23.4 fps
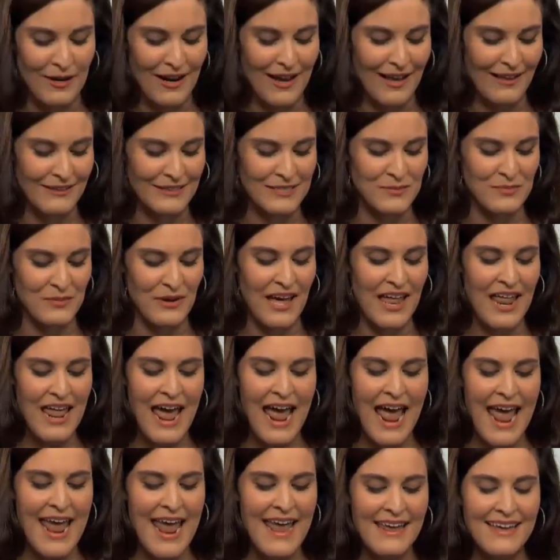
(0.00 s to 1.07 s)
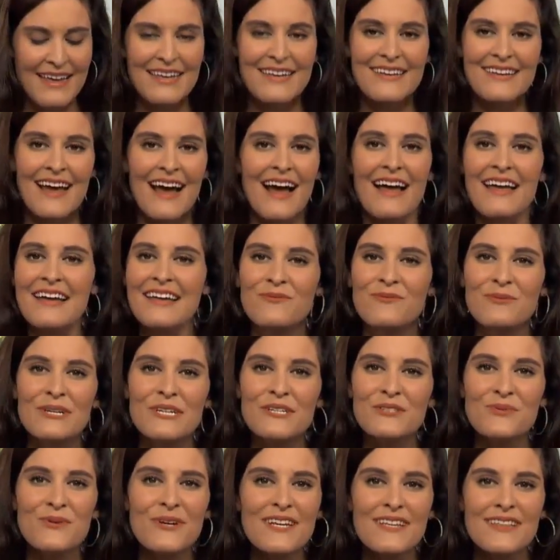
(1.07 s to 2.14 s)
Alice. But it, yeah, he, when
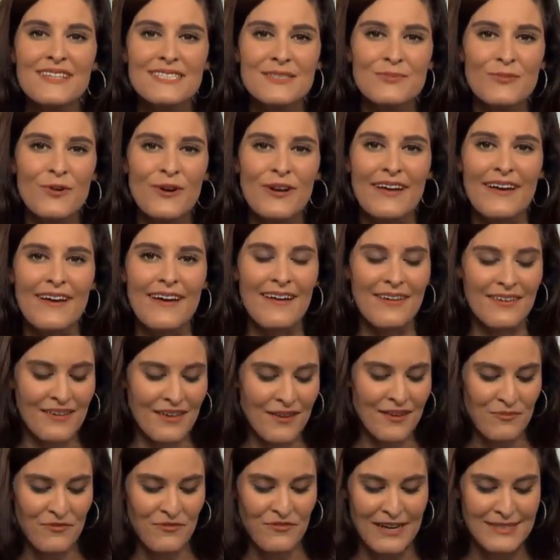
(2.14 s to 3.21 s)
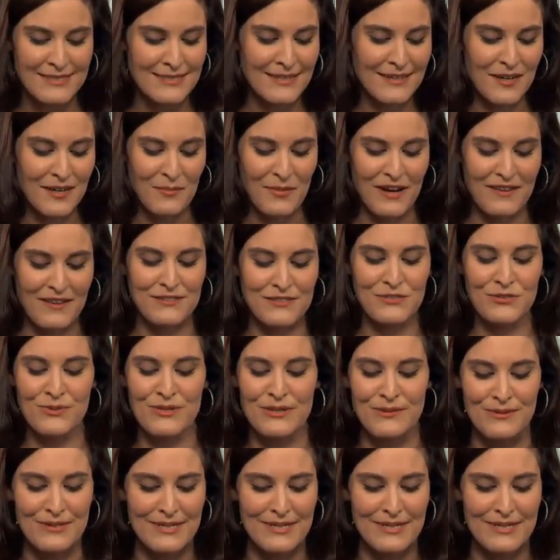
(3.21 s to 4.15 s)
he tweeted this morning, I'm fascinated by this tweet.